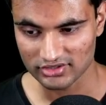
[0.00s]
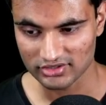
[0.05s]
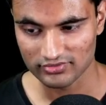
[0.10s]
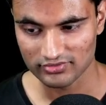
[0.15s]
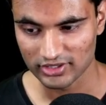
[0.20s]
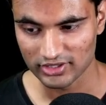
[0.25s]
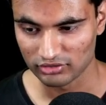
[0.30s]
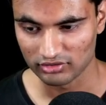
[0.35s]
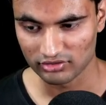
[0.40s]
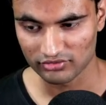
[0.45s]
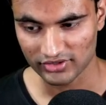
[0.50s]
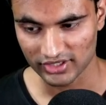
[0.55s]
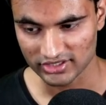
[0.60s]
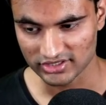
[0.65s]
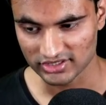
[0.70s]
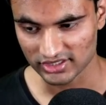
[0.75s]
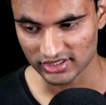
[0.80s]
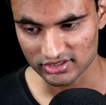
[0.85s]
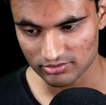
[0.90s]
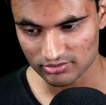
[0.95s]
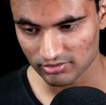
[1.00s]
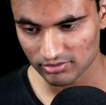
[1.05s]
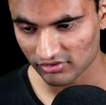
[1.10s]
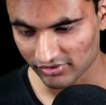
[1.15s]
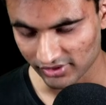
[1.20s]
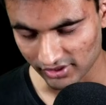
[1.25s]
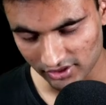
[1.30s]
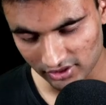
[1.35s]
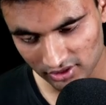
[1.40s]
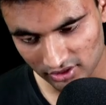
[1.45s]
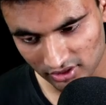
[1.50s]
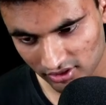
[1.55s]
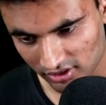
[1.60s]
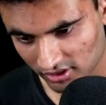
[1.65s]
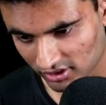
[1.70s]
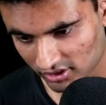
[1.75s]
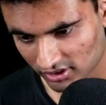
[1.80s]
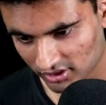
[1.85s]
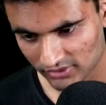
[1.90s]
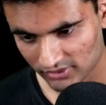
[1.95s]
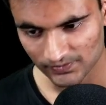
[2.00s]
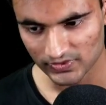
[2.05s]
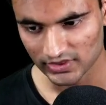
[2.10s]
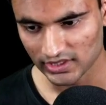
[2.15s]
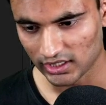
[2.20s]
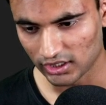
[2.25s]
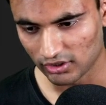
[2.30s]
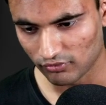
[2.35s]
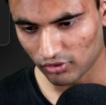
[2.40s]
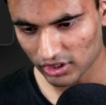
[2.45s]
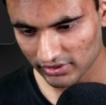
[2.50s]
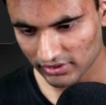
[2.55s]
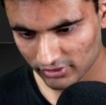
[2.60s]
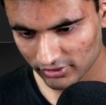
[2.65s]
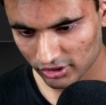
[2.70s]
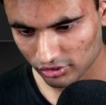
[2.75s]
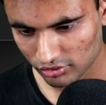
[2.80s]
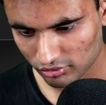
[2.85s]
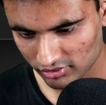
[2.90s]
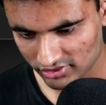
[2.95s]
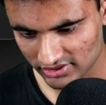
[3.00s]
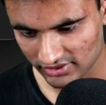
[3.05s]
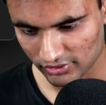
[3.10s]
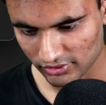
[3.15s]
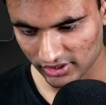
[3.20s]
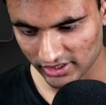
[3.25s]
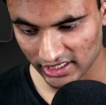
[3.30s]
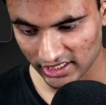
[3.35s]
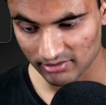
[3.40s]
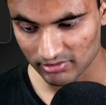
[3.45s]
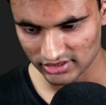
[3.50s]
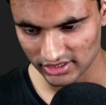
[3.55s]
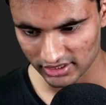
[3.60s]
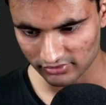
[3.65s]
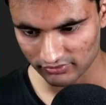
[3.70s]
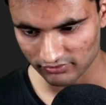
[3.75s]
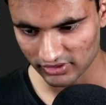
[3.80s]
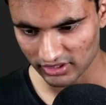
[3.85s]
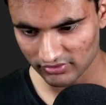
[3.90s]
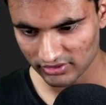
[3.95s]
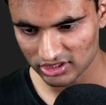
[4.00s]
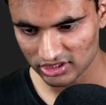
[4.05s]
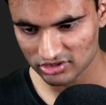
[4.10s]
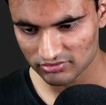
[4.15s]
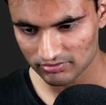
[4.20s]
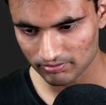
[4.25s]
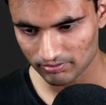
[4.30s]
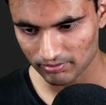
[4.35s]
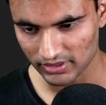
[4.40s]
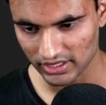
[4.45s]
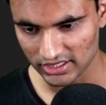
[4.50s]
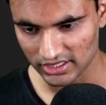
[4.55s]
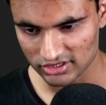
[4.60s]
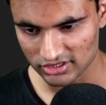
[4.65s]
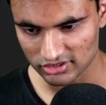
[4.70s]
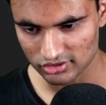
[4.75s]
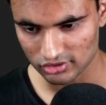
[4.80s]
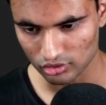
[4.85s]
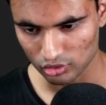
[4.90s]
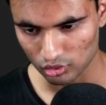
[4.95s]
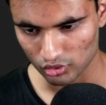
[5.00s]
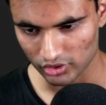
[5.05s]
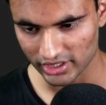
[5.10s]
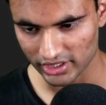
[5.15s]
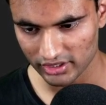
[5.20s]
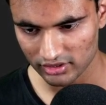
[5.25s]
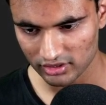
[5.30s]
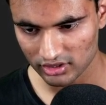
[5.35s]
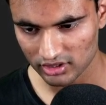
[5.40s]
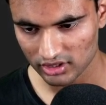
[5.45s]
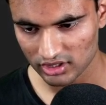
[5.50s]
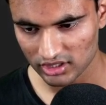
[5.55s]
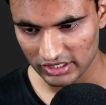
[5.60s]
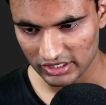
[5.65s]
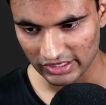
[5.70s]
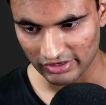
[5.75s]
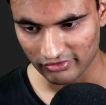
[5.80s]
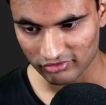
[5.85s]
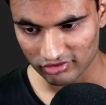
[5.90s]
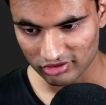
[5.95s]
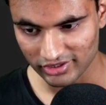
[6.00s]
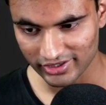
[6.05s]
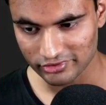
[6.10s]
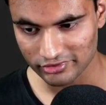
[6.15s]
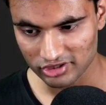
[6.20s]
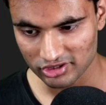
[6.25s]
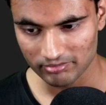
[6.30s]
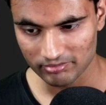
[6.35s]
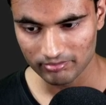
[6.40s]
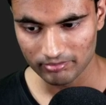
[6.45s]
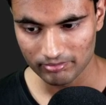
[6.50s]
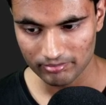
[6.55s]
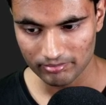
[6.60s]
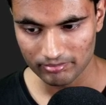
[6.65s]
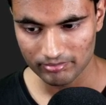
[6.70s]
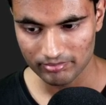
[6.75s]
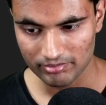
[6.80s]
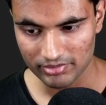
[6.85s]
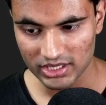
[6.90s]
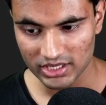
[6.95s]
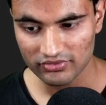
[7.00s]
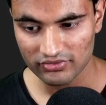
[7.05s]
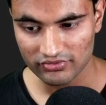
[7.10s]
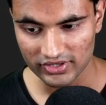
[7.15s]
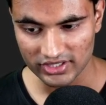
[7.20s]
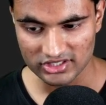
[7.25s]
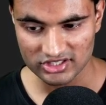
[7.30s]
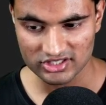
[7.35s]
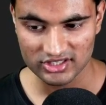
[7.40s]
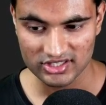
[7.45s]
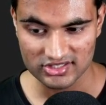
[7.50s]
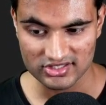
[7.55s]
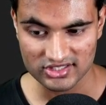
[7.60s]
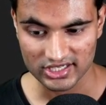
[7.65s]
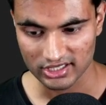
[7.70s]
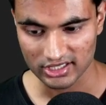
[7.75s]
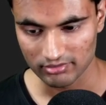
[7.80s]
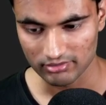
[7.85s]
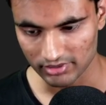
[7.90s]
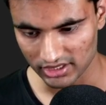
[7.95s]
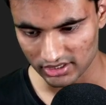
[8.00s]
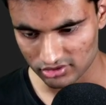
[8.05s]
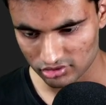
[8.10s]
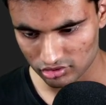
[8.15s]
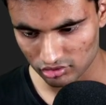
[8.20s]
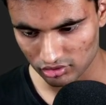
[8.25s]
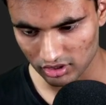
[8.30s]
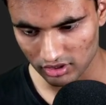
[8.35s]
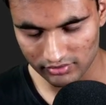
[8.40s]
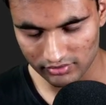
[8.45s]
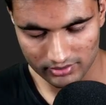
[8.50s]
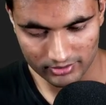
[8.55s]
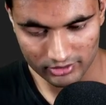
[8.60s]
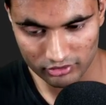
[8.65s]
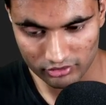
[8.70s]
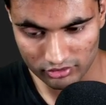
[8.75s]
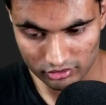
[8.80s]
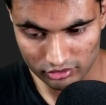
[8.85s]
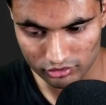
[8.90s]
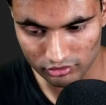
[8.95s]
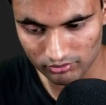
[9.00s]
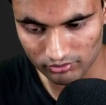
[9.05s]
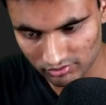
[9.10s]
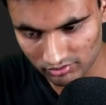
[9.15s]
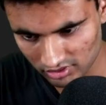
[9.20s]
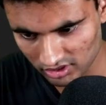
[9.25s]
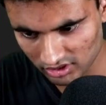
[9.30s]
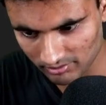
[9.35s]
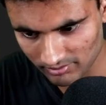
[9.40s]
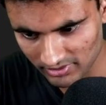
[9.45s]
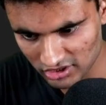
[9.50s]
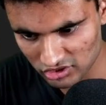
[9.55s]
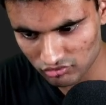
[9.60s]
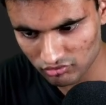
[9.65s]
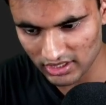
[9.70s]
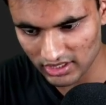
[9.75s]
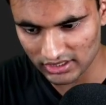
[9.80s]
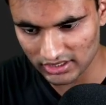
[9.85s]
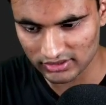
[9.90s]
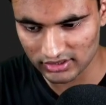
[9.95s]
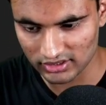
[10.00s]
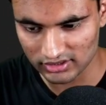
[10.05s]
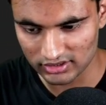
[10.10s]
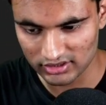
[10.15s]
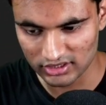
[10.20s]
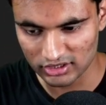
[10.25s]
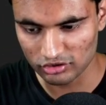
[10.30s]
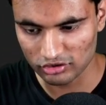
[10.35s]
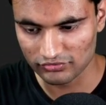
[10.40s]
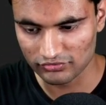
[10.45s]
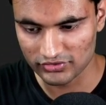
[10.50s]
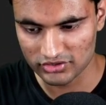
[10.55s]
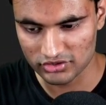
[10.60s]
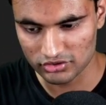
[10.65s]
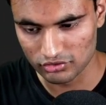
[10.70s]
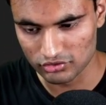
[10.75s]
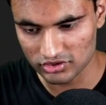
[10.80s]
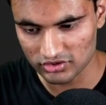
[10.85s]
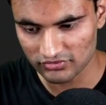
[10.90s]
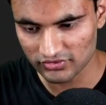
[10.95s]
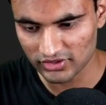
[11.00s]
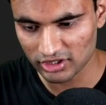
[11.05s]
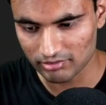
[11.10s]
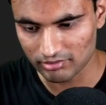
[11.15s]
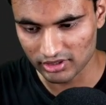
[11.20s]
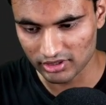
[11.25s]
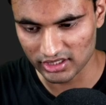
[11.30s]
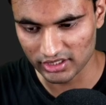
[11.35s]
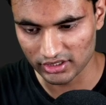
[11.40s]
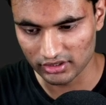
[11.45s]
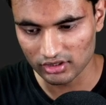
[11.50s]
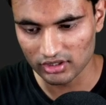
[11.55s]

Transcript: well over 5 seconds. Perfect. Now what I wanna do is whenever this page is loaded, I wanna actually prefetch the second page. So how am I going to do? The best way I can think of is use effect, but like